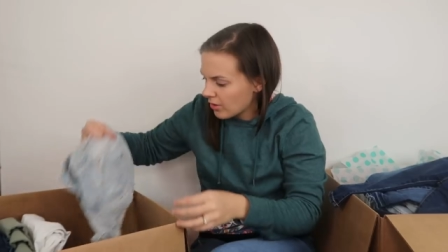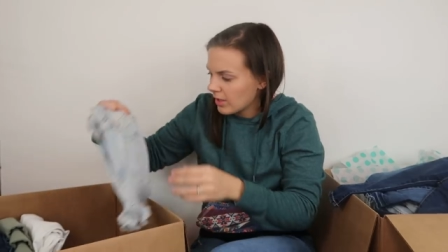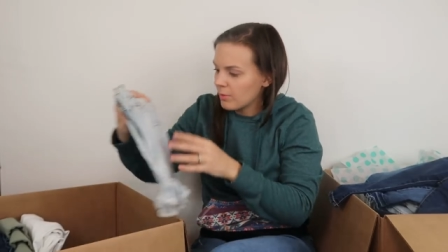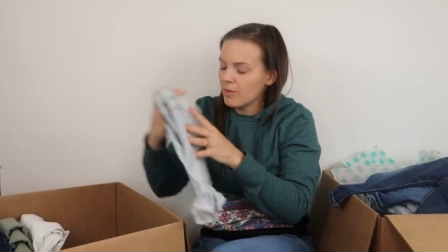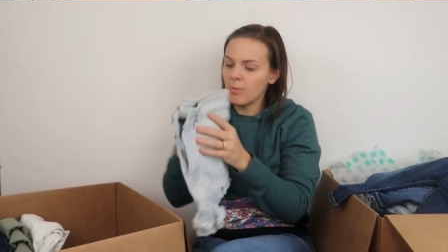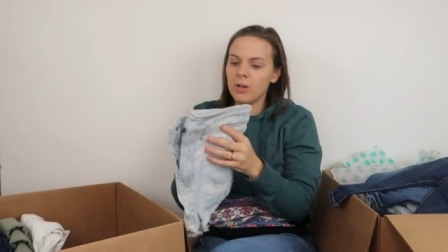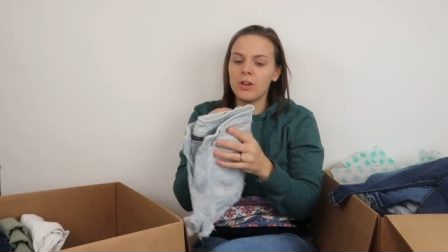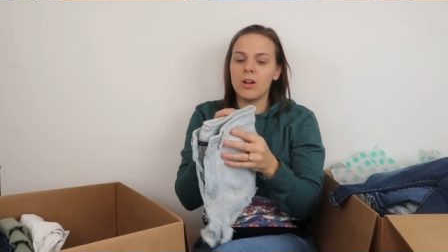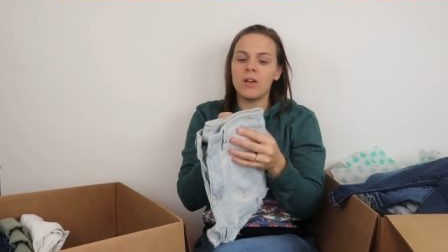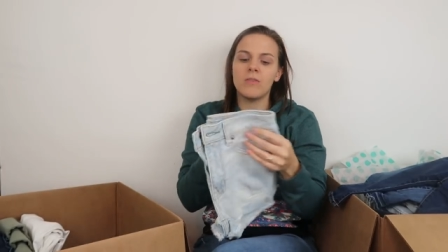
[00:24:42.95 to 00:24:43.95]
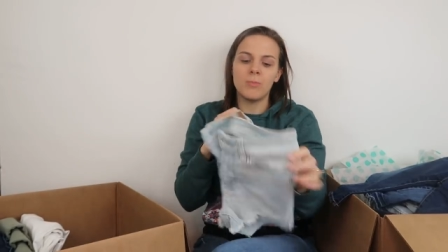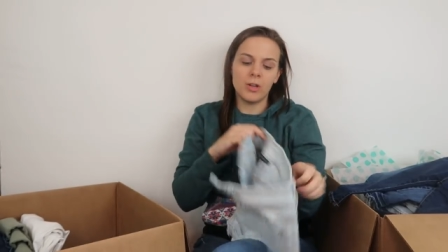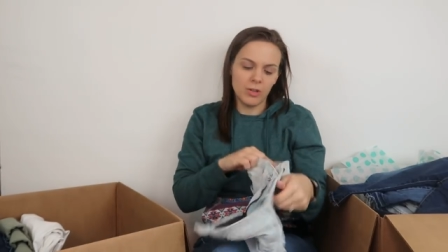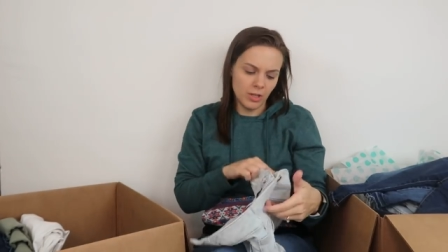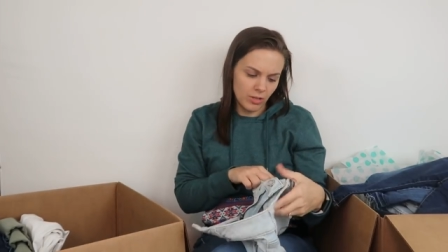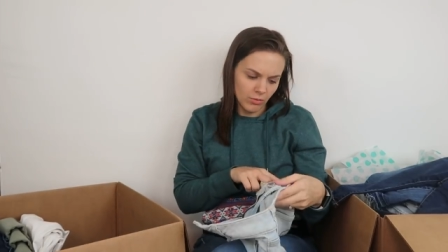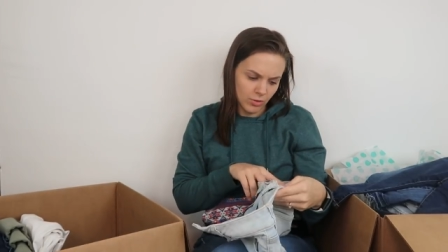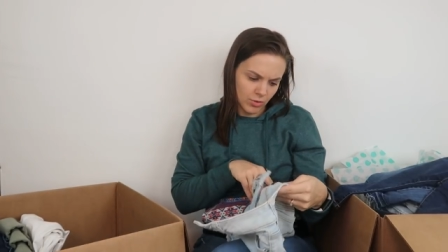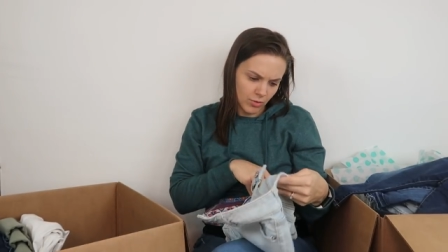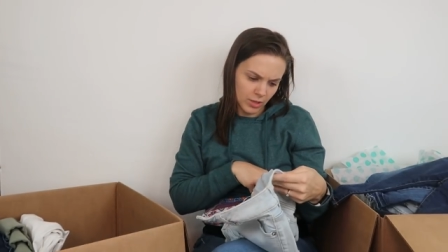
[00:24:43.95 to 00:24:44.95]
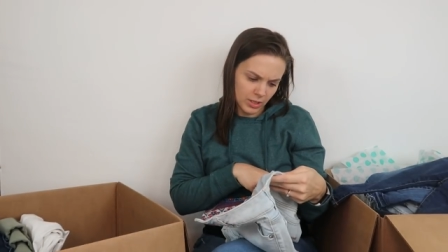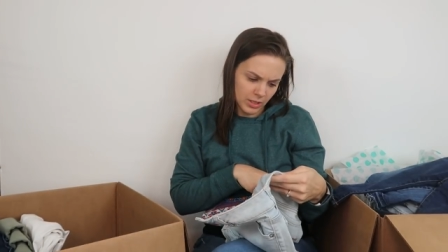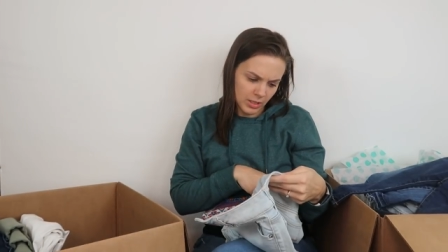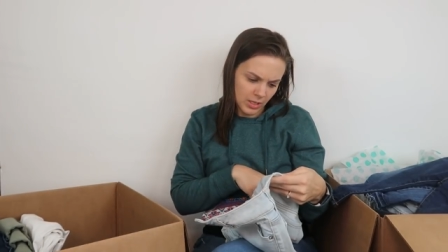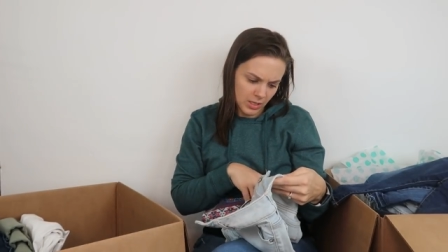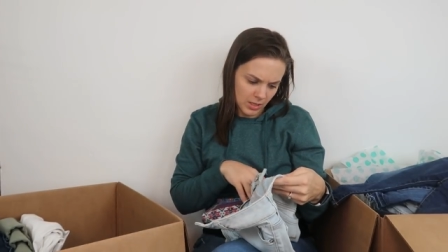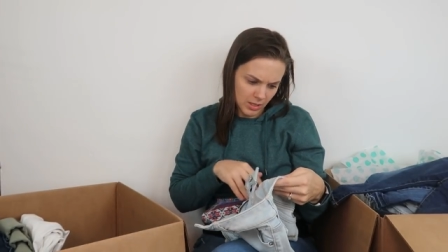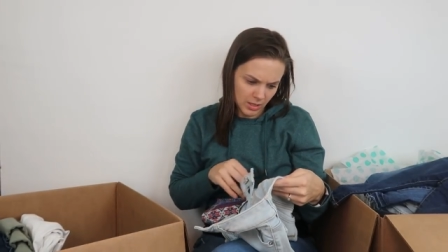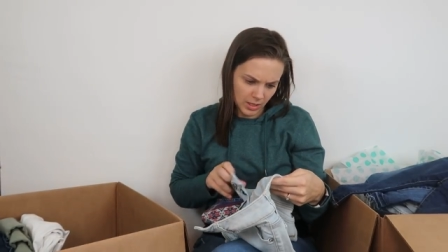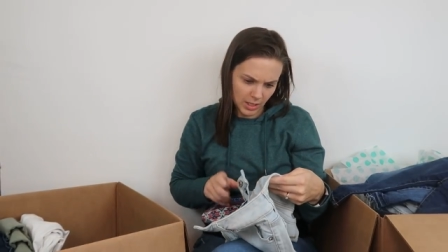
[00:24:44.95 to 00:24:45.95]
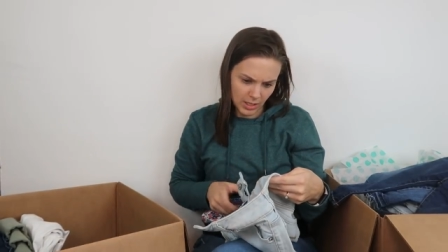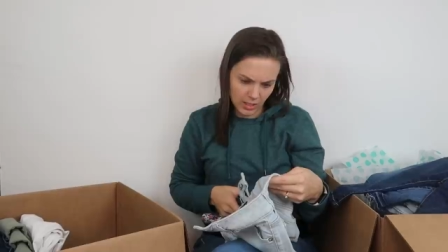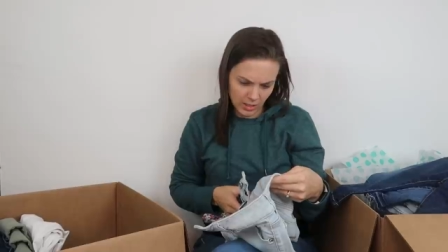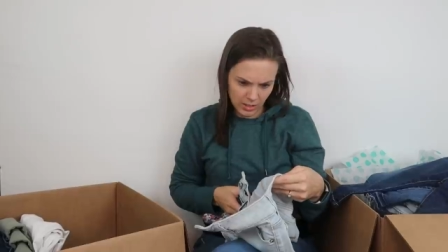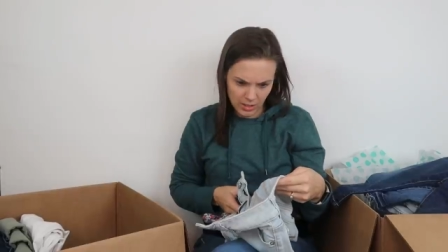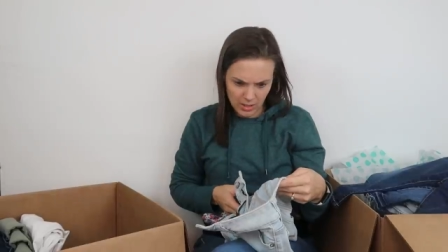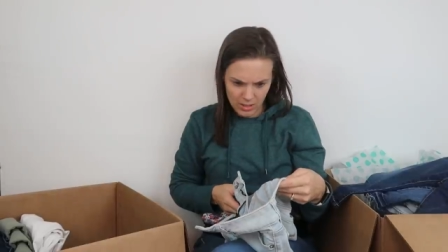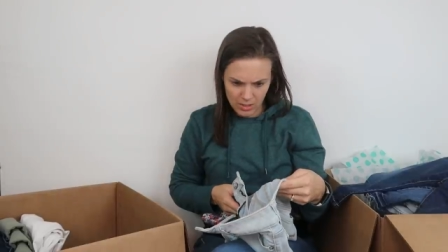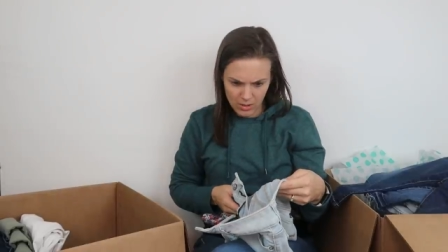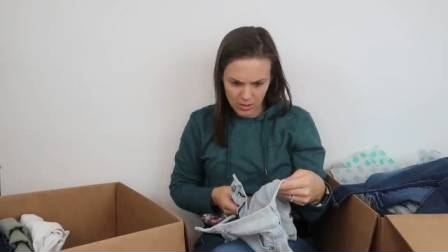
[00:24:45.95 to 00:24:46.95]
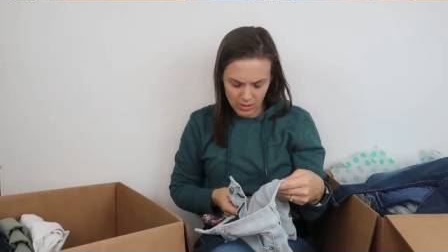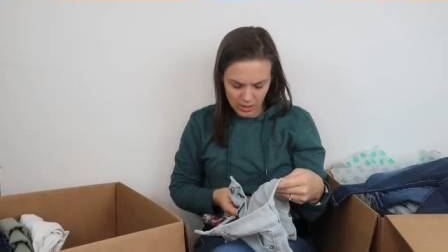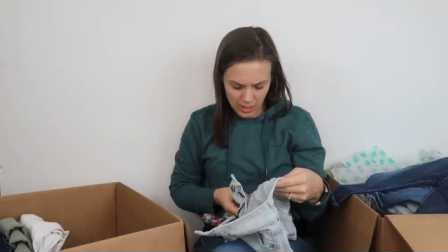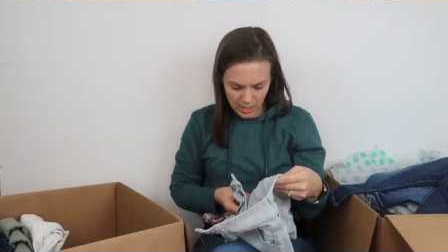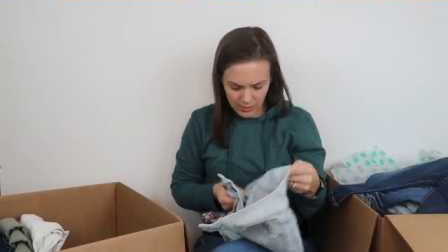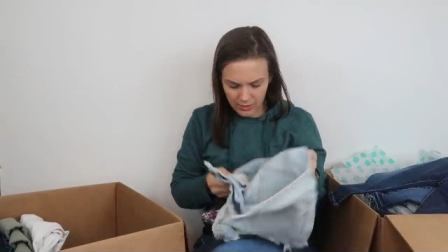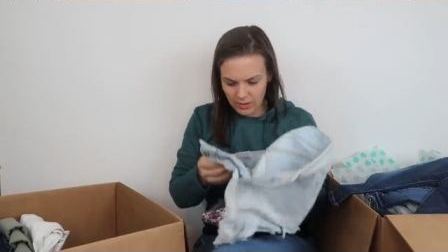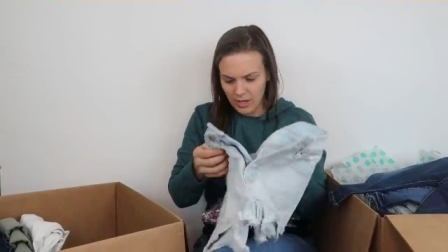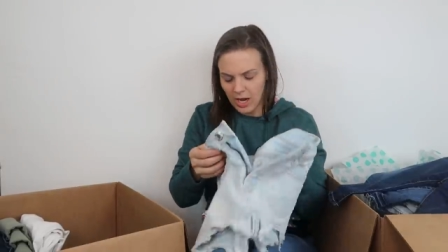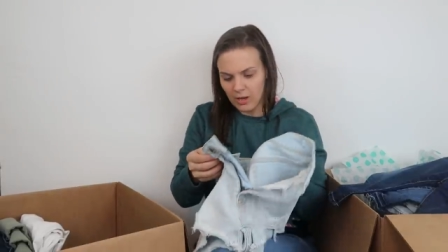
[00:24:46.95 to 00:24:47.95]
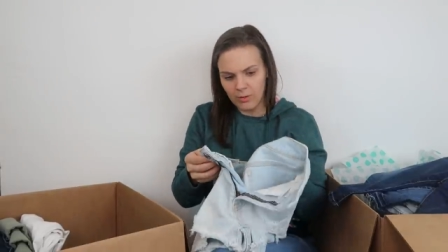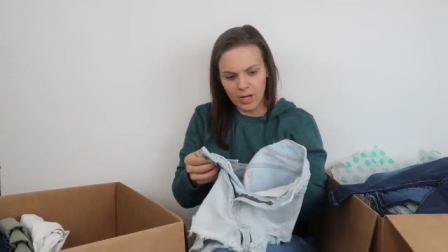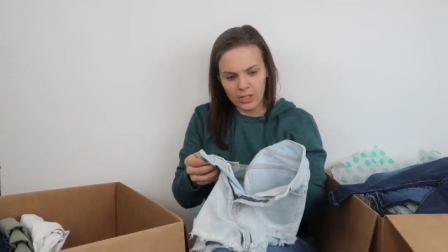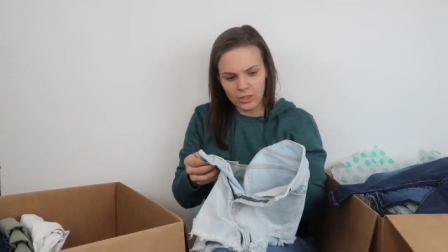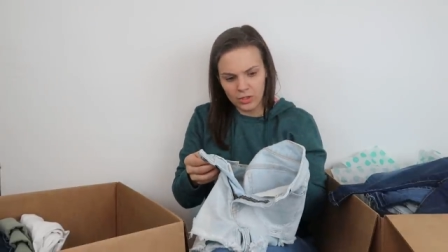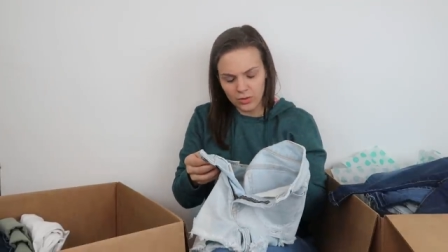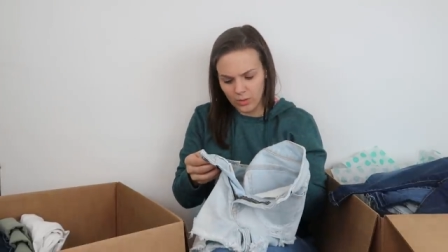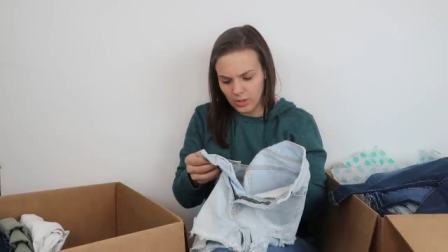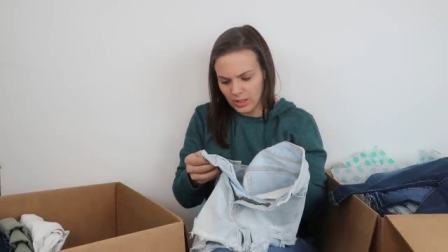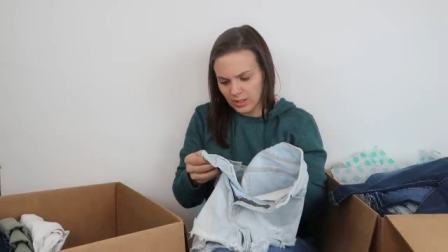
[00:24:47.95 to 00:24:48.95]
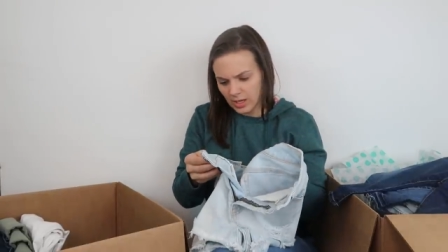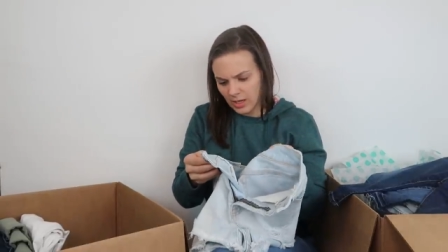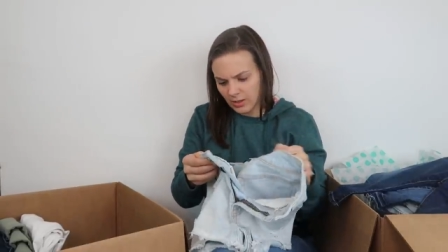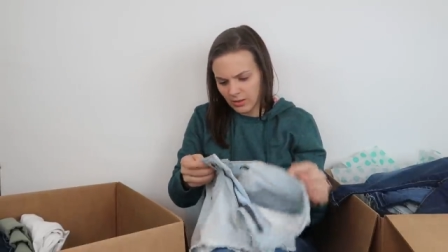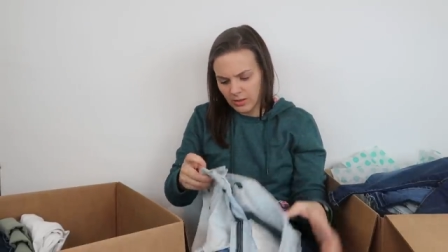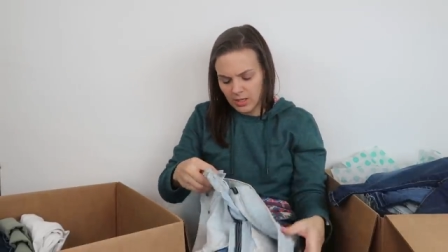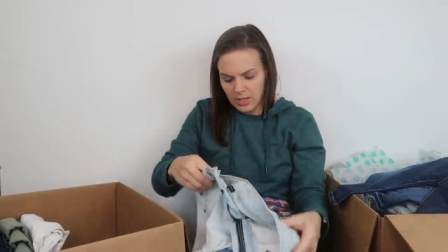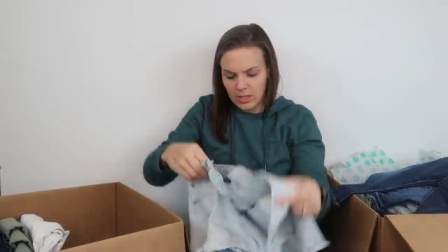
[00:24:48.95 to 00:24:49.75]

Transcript: Okay, we have a pair of American Eagle shorts. They are a, the high-rise shorty style